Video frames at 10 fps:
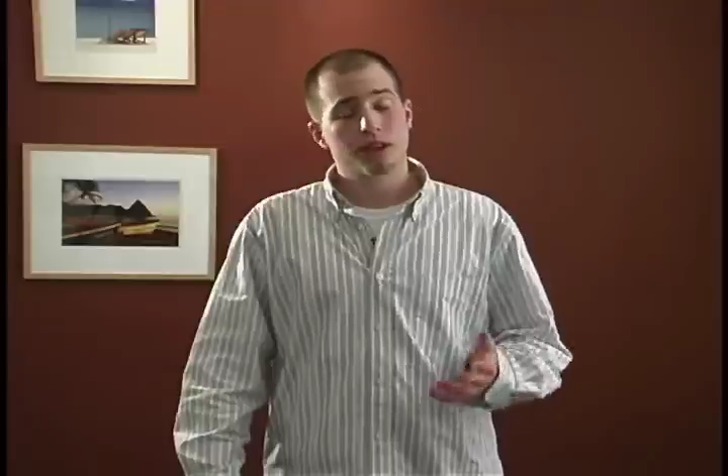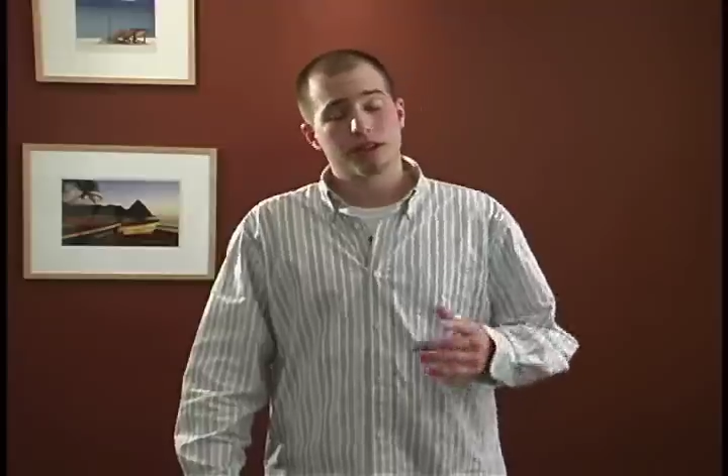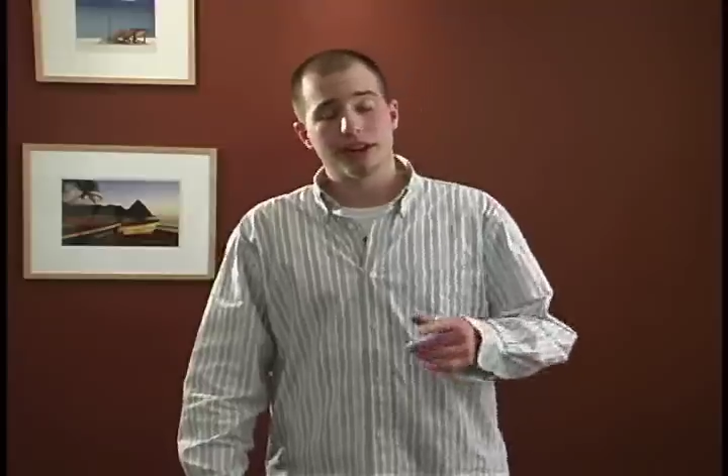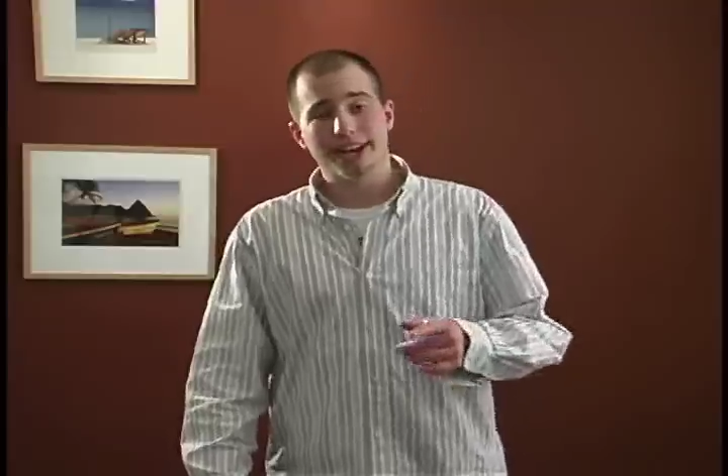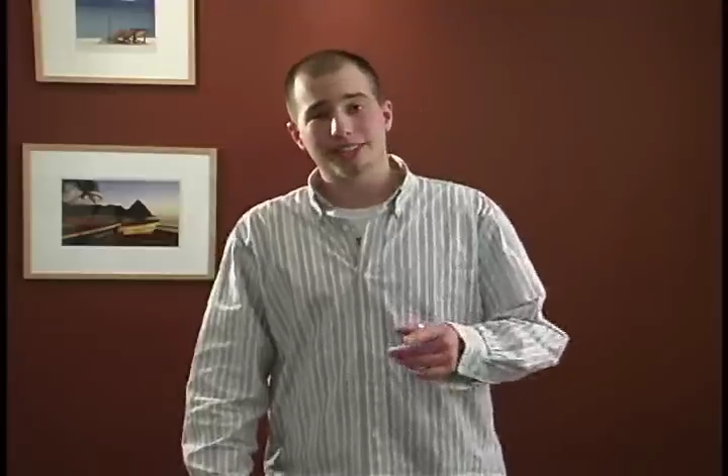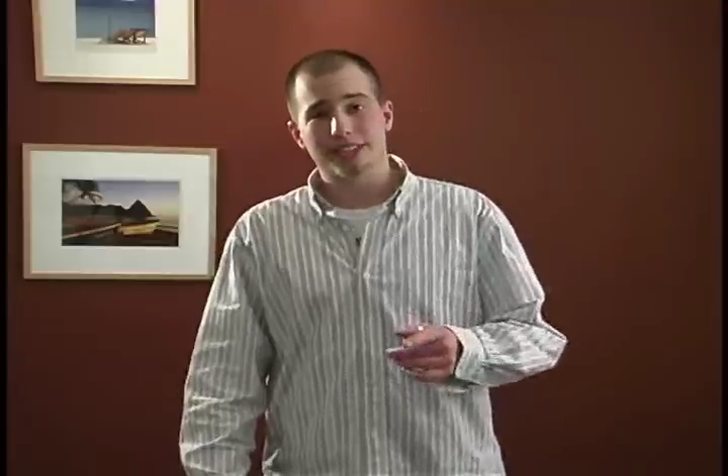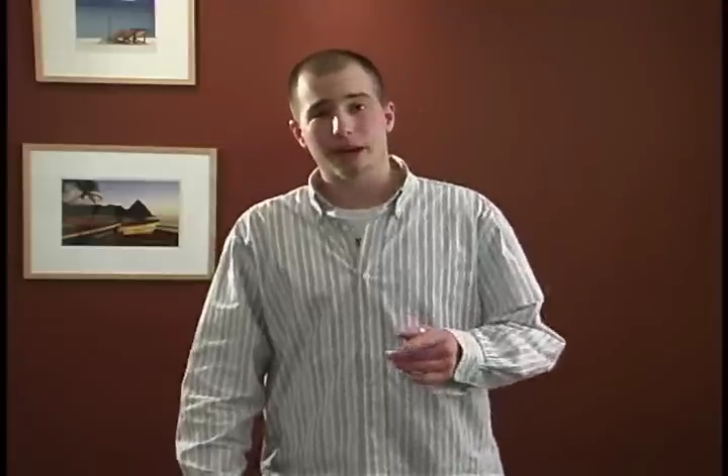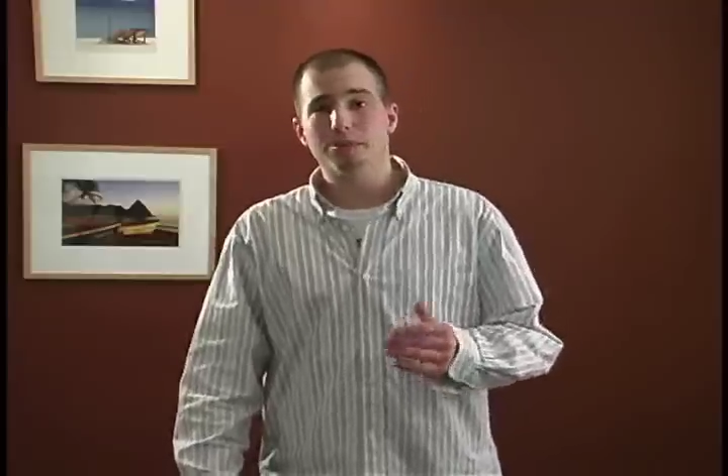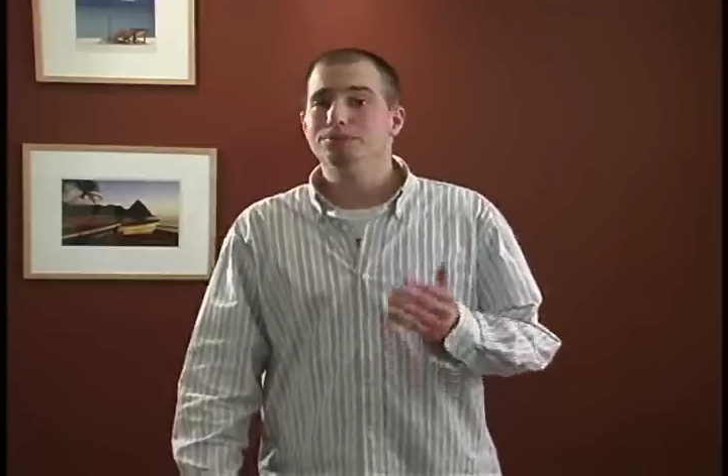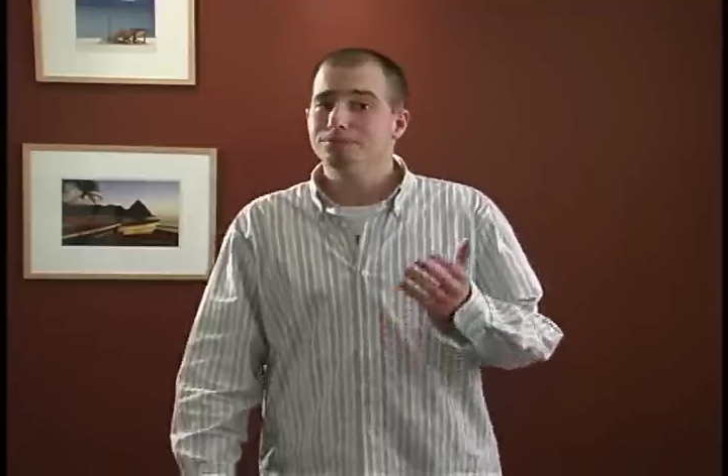The next
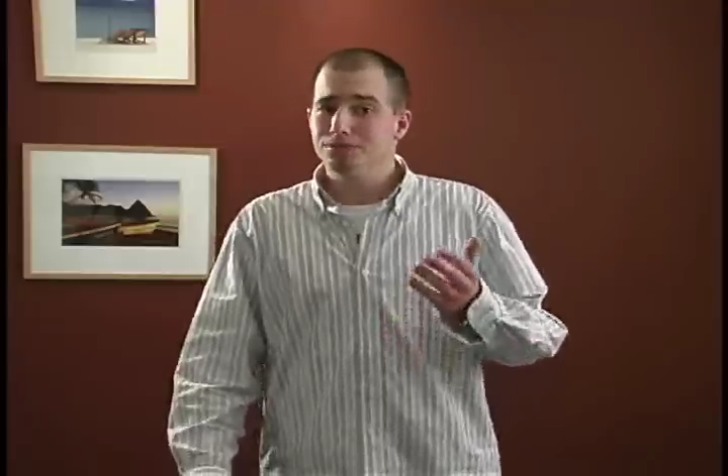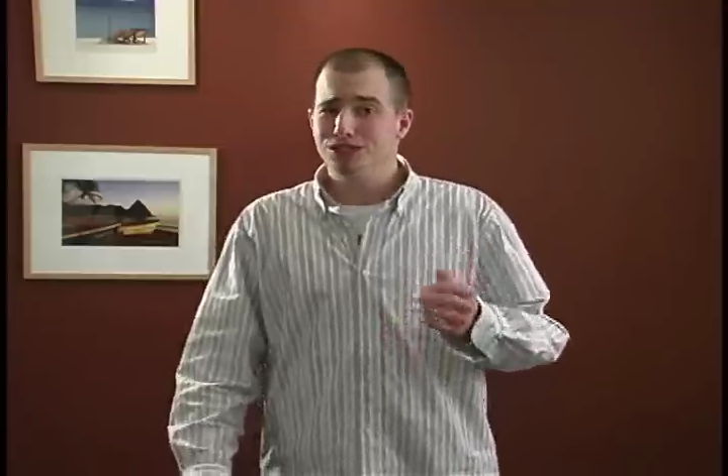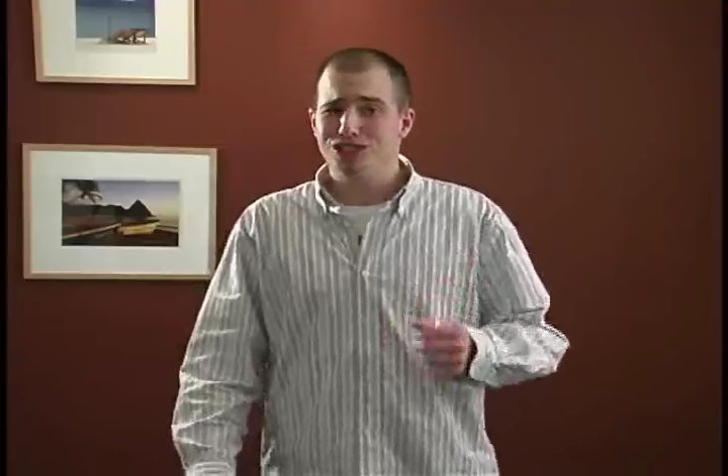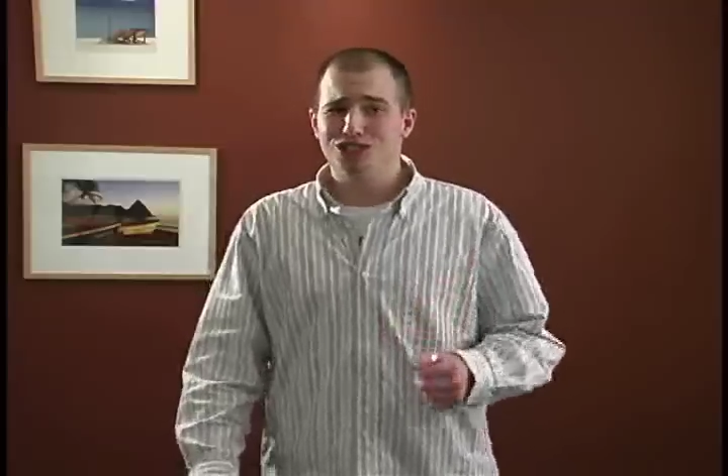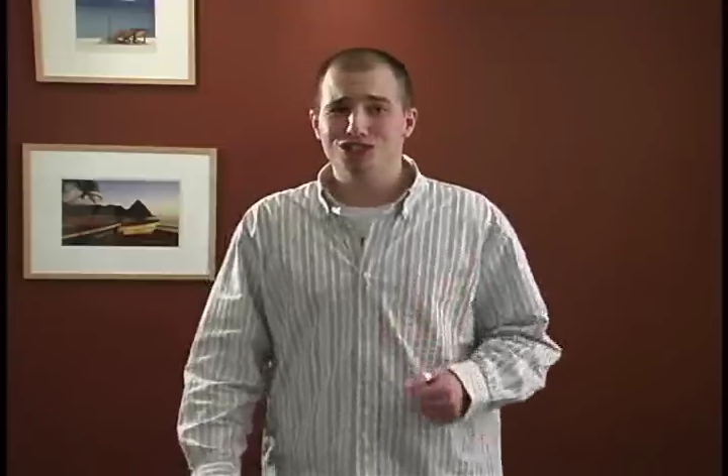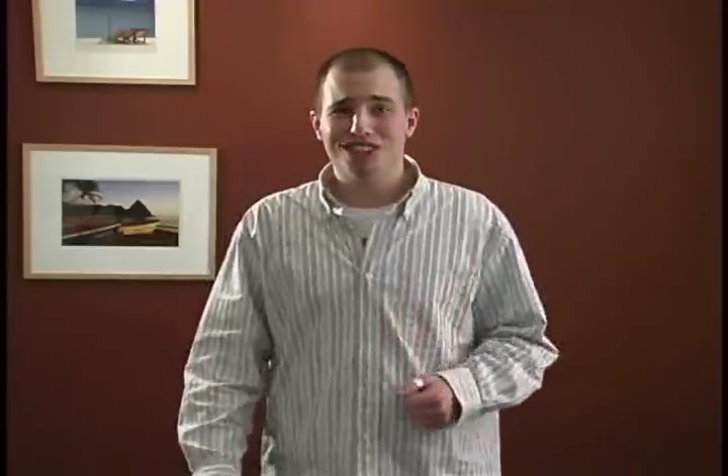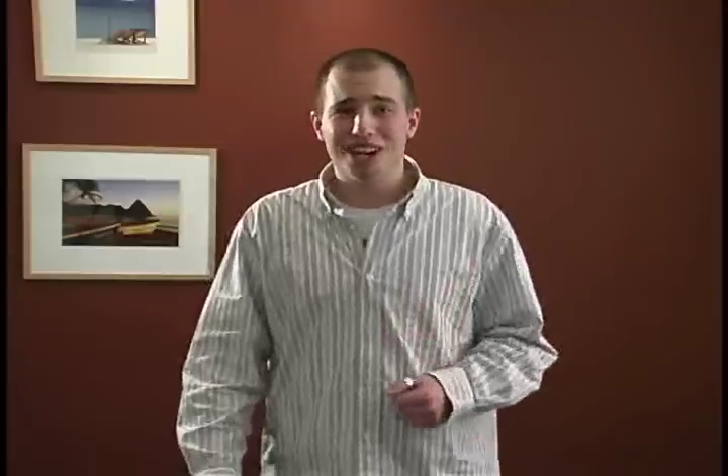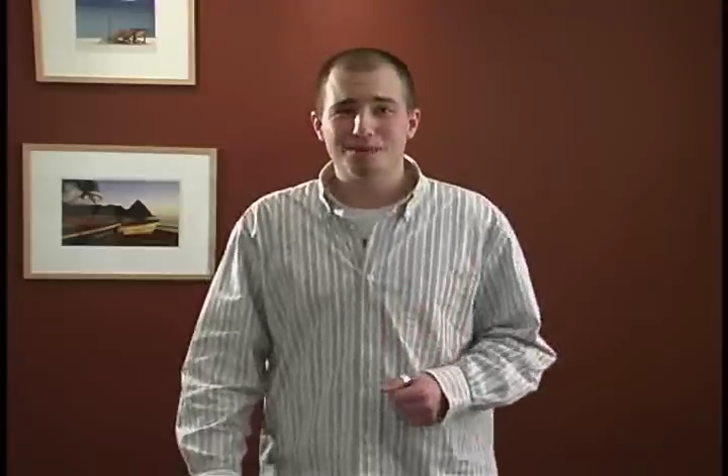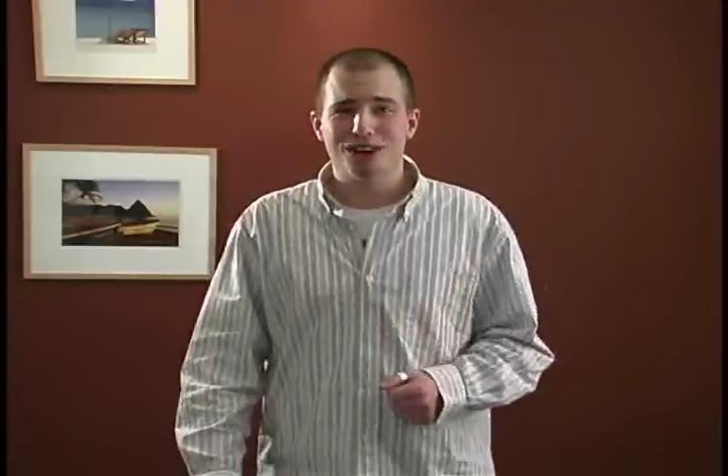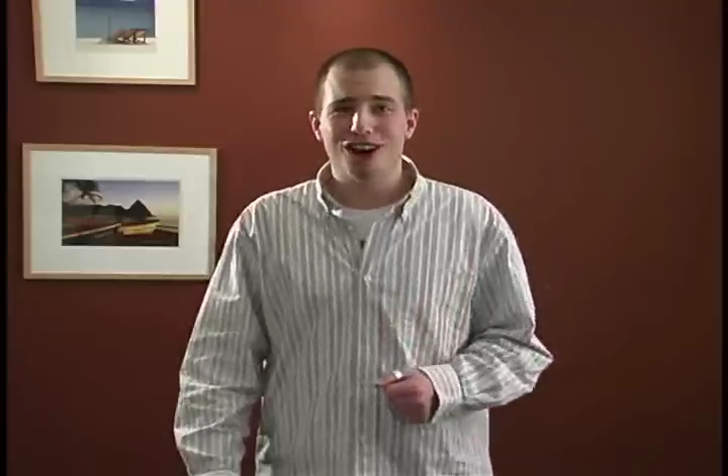step is to turn the
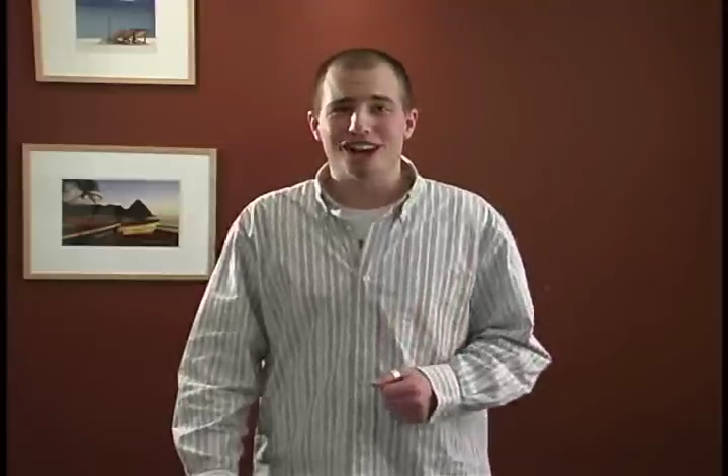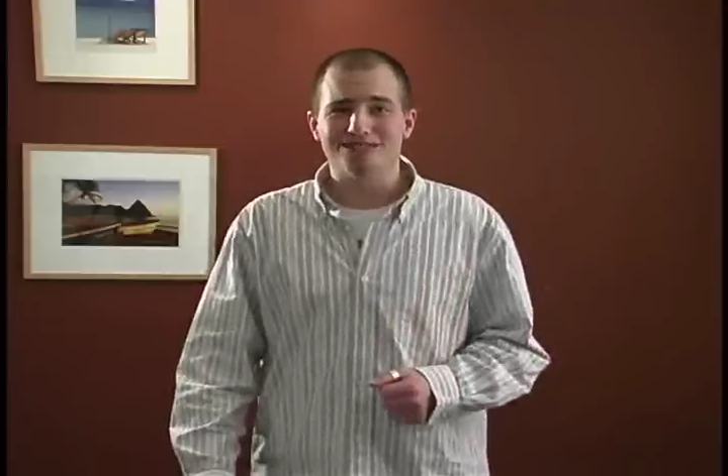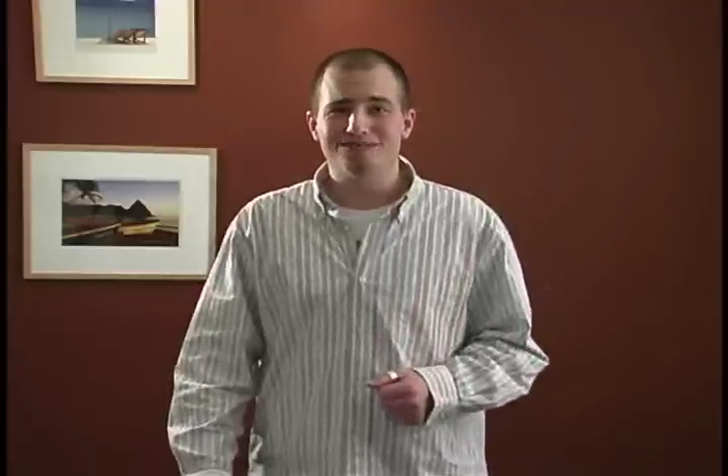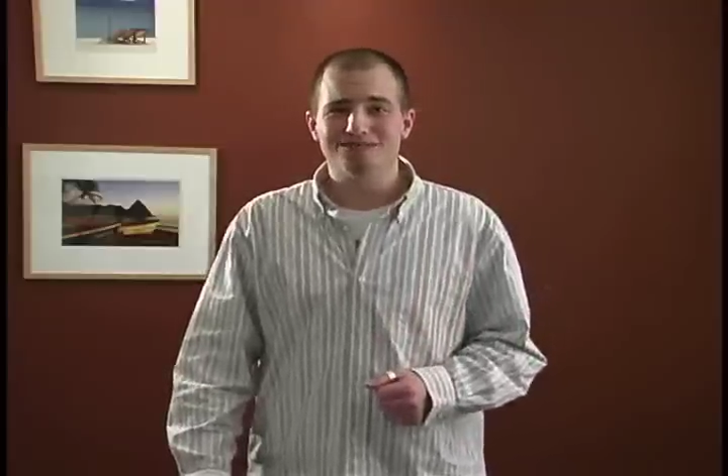camera on.